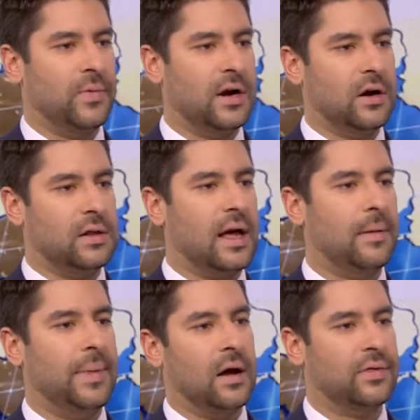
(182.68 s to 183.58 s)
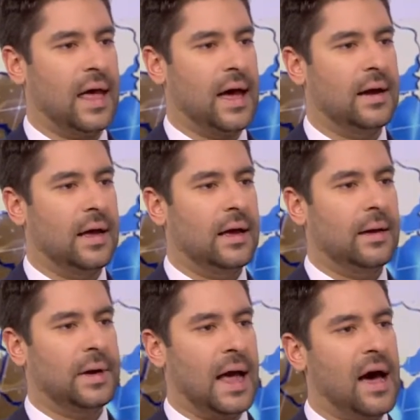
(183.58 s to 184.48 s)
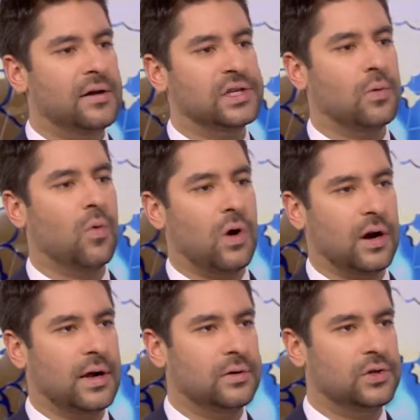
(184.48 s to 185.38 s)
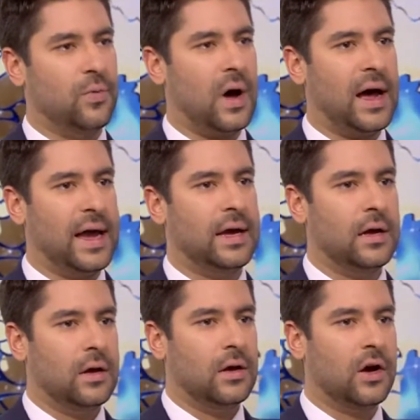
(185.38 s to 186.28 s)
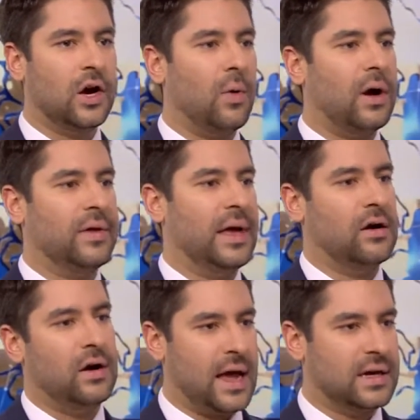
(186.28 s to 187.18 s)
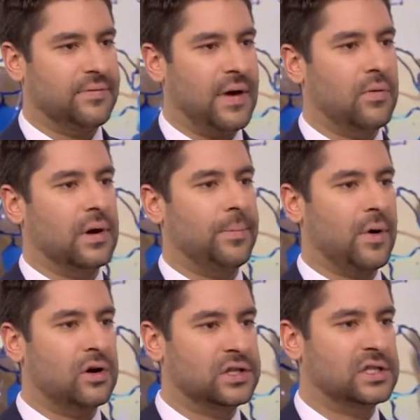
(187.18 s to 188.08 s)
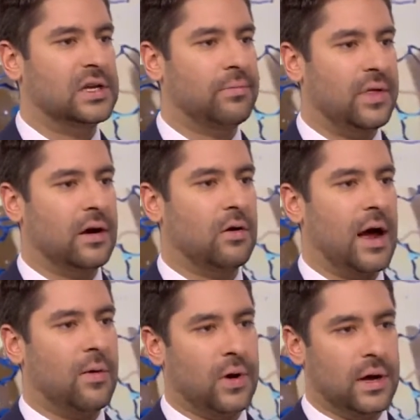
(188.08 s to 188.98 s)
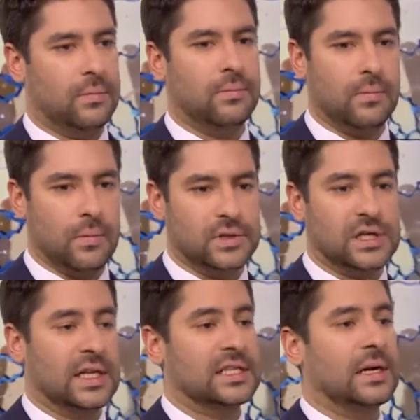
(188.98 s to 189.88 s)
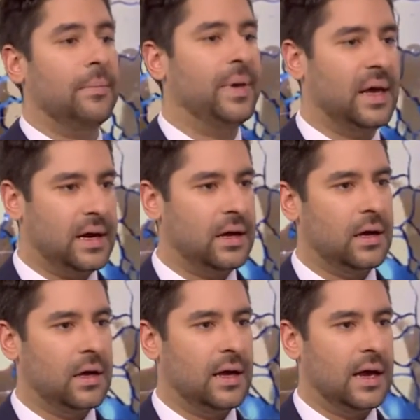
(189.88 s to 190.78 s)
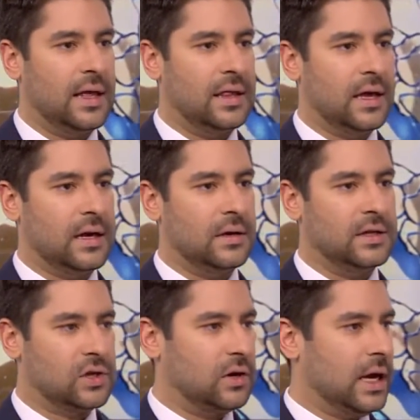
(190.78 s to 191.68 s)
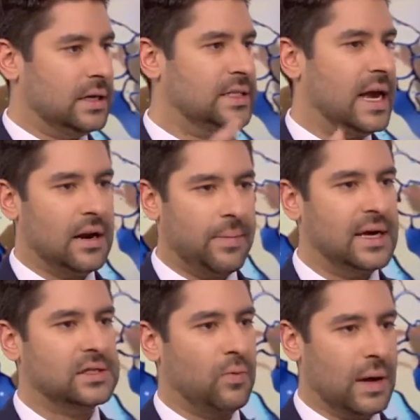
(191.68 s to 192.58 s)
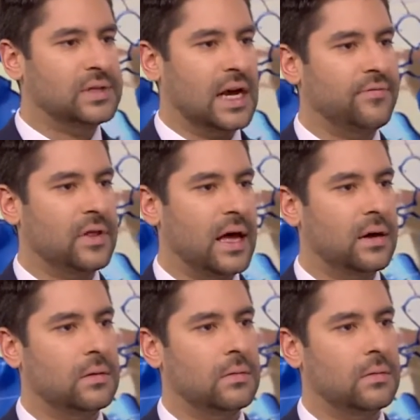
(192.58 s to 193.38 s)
we hear a lot about that. I mean, how does it work? Do I go on the internet if I want to purchase something or I want to solicit a bid? And then is there a database, a website for that?